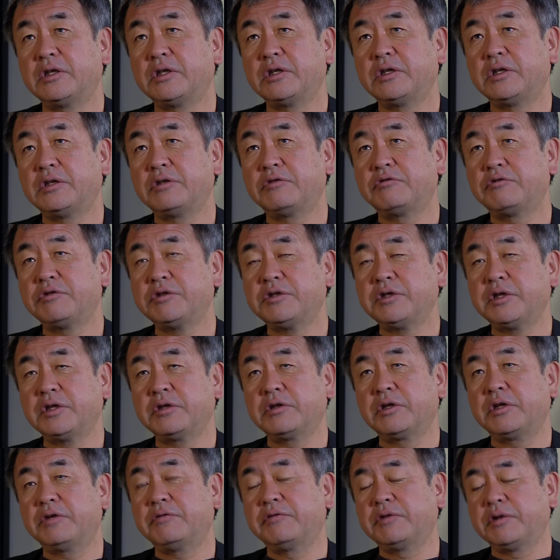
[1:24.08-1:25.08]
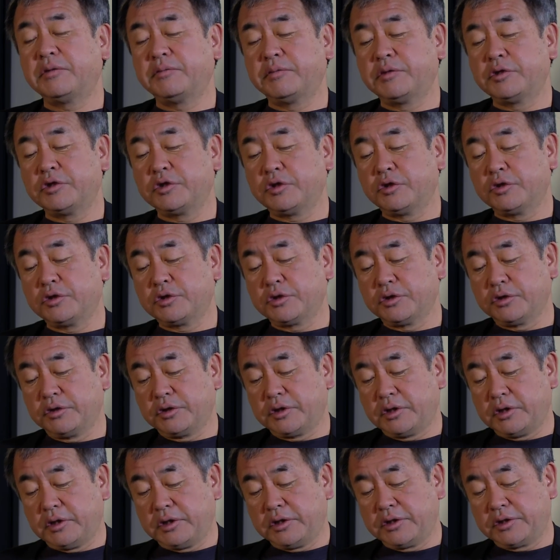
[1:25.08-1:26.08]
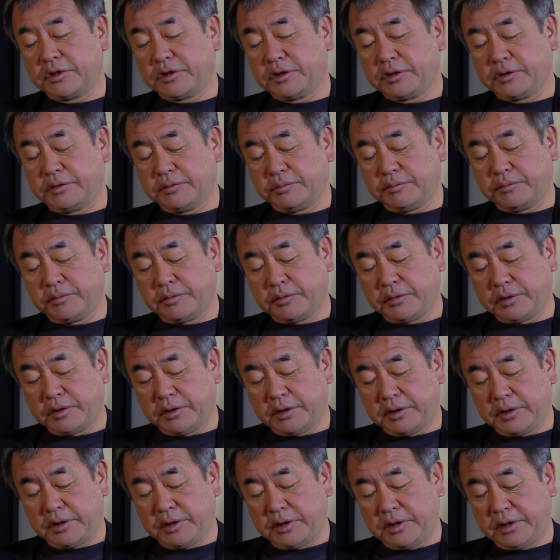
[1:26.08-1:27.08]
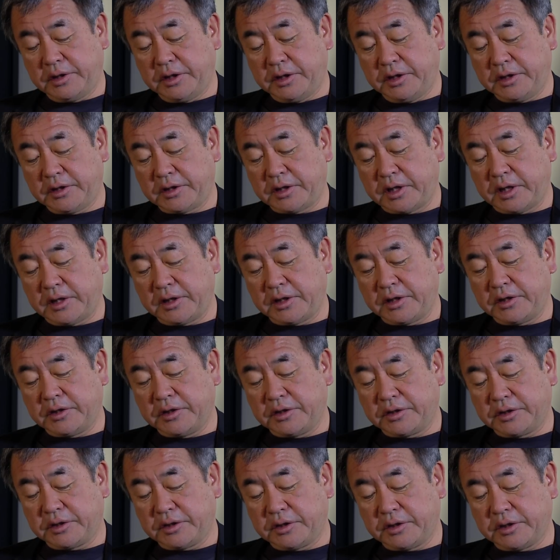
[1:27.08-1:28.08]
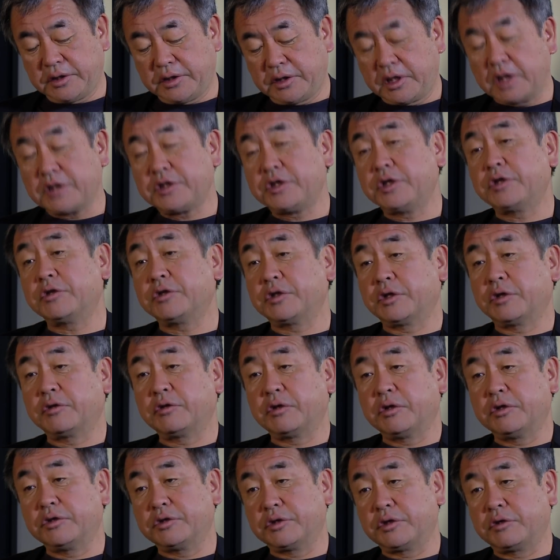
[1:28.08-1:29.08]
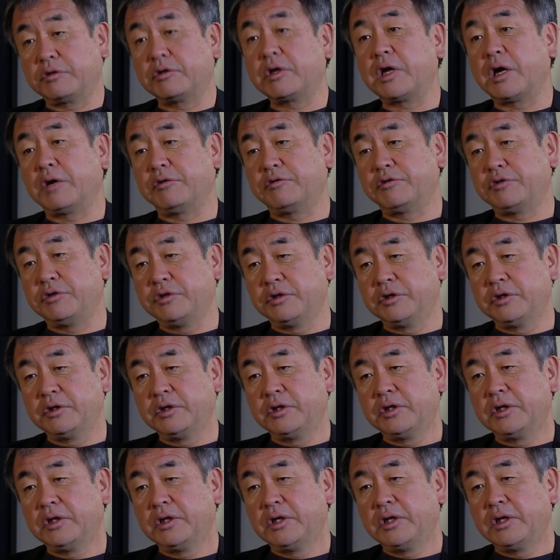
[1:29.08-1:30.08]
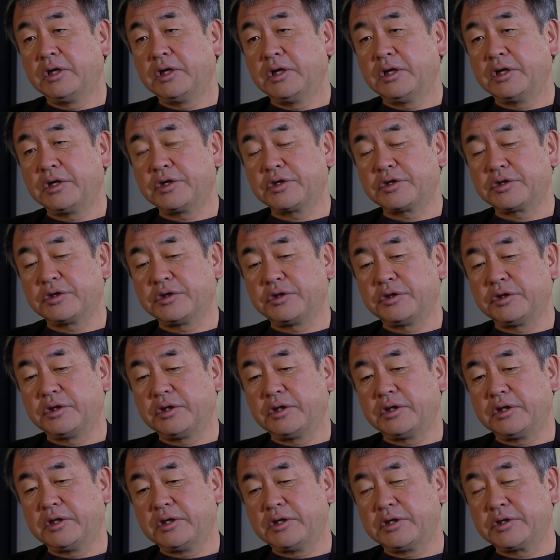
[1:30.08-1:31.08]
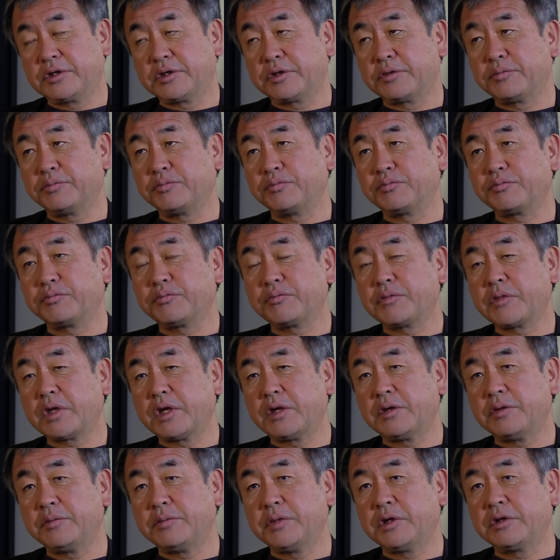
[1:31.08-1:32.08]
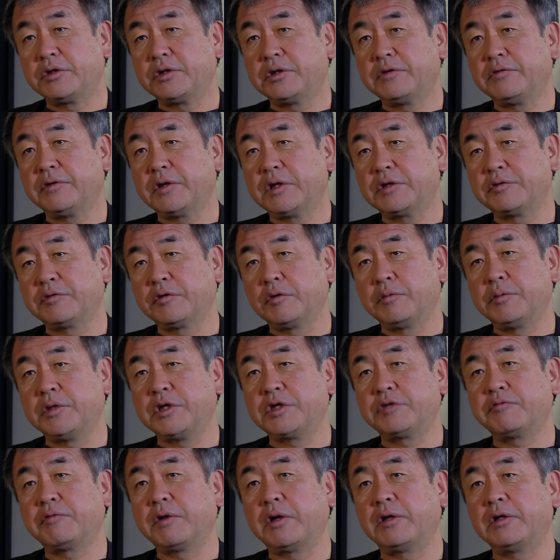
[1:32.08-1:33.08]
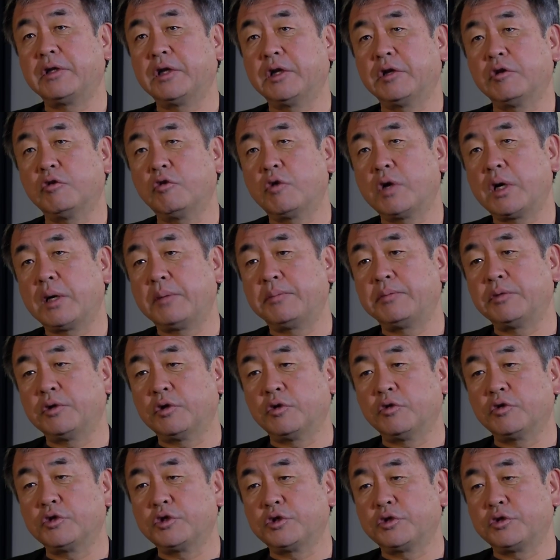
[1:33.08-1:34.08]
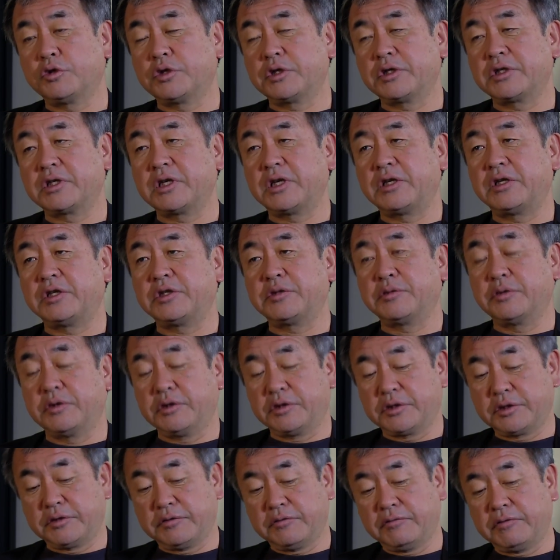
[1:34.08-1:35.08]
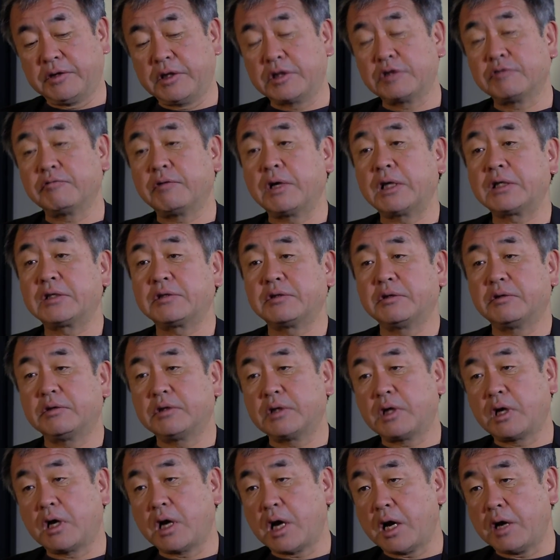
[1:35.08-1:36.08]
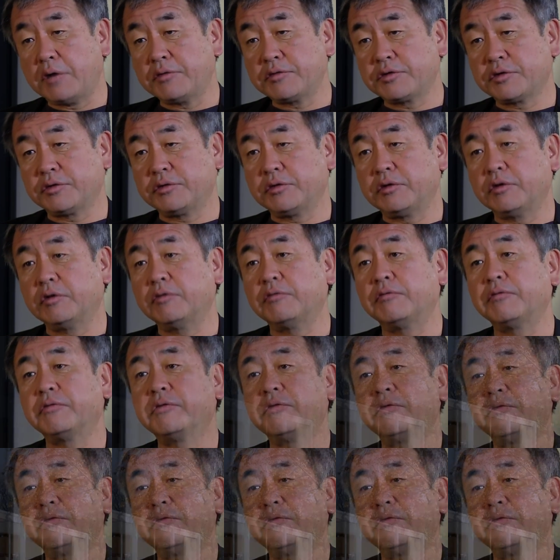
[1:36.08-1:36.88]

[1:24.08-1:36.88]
Interestingly, Philip Johnson, his idea is touching the ground. As a big difference from Miss van der Looy approach to the site is the Farnsworth house of